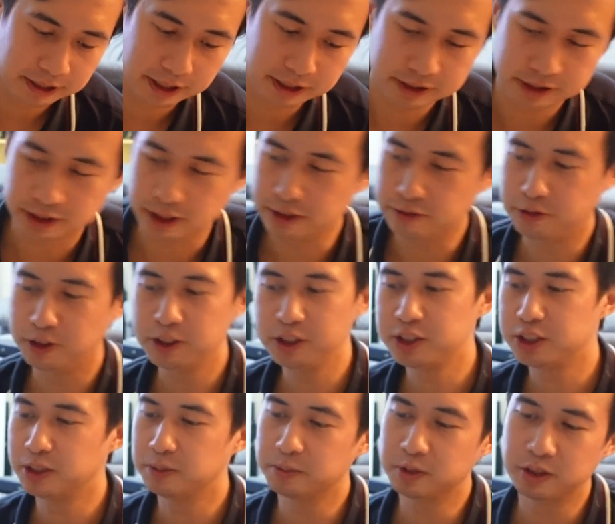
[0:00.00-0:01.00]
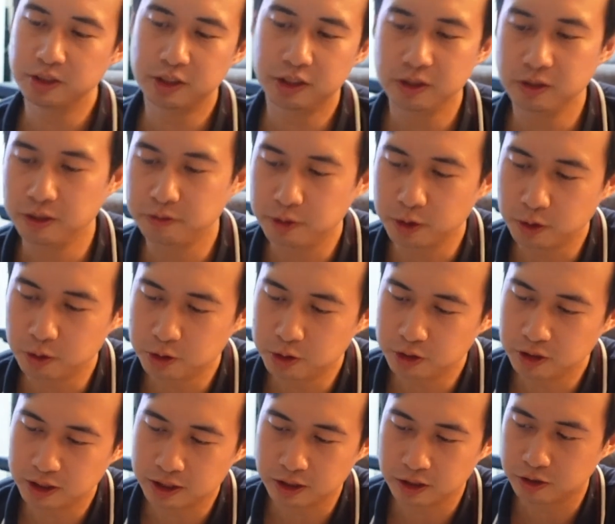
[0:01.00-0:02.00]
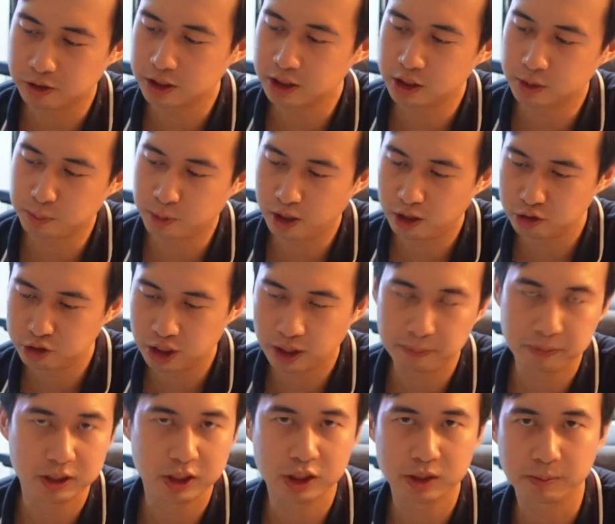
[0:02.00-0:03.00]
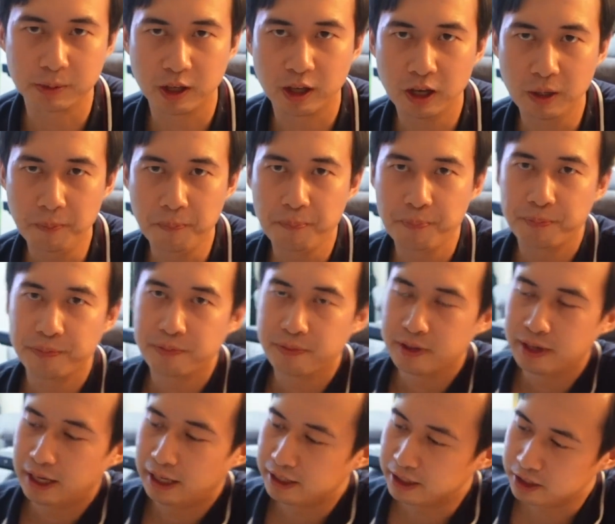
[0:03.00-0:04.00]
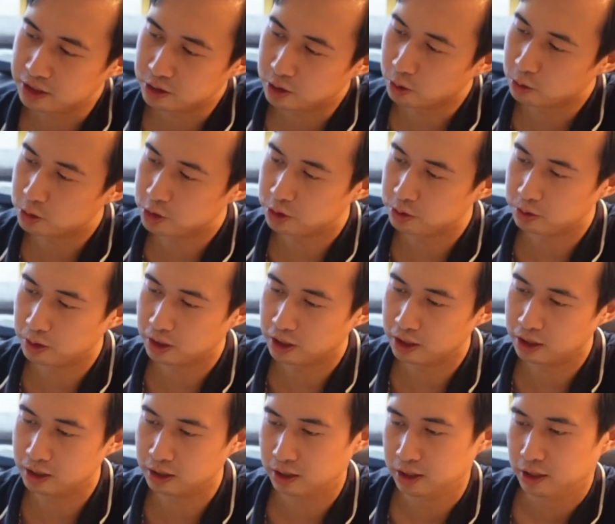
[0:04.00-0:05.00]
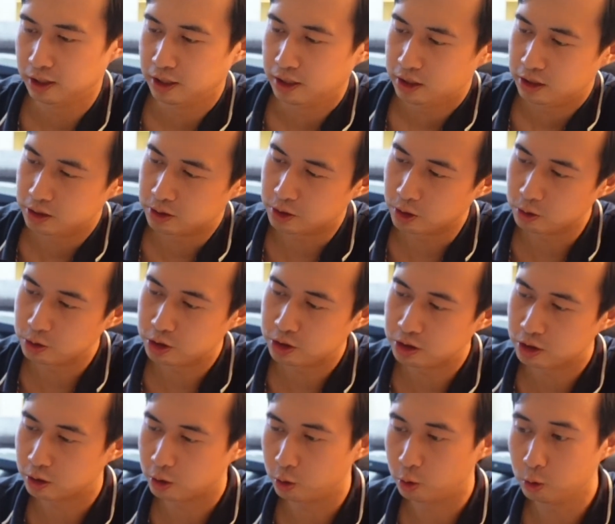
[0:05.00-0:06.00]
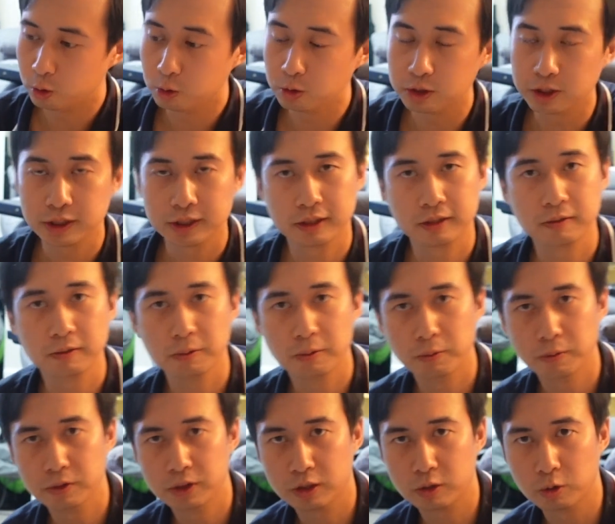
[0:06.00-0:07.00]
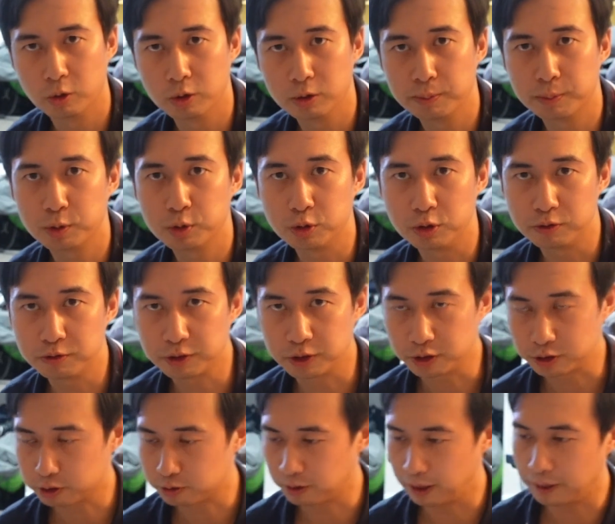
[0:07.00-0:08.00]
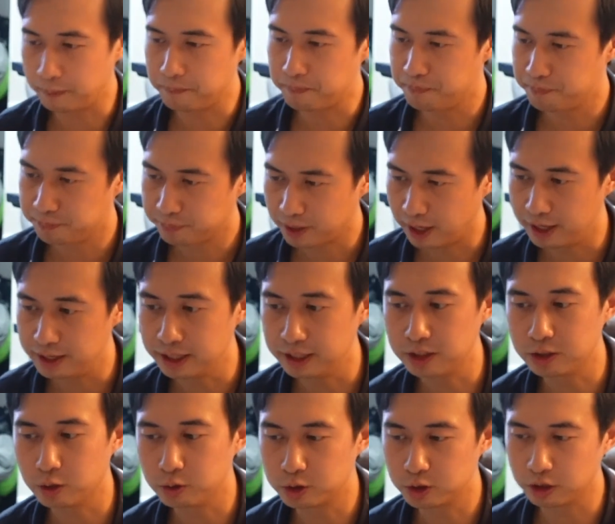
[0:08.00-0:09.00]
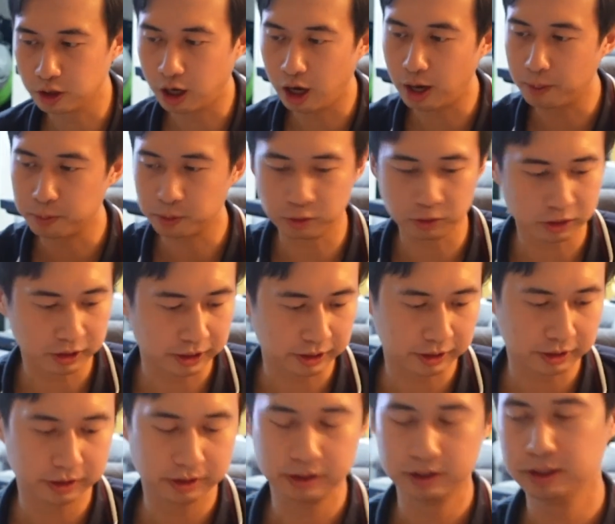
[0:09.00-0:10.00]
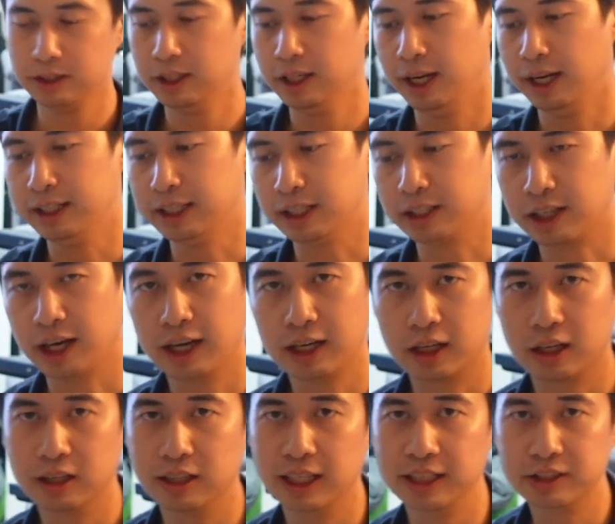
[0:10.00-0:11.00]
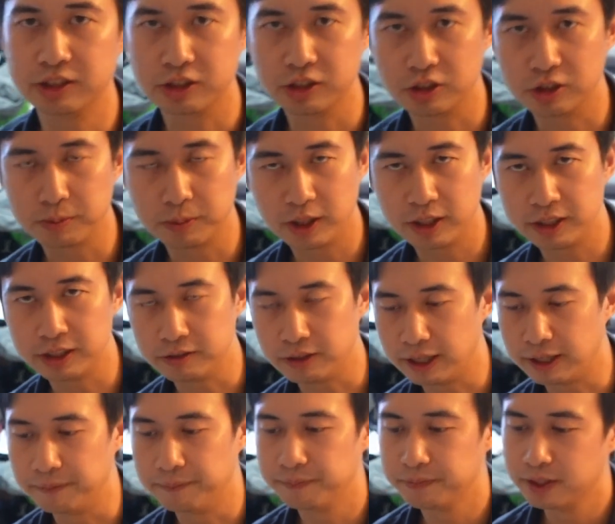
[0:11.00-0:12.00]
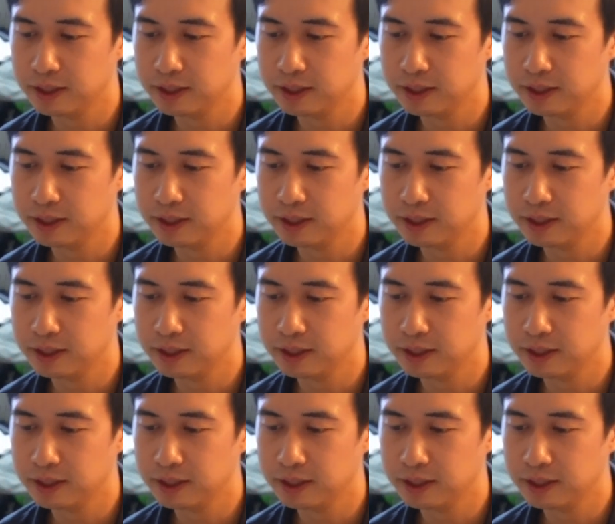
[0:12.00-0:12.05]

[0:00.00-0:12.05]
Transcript: It's very similar to if you go to like a Korean spa or Japanese spa, and then you go to the cold pool first, right? And then you go to the hot pool later, and that kind of cleanses your body, right?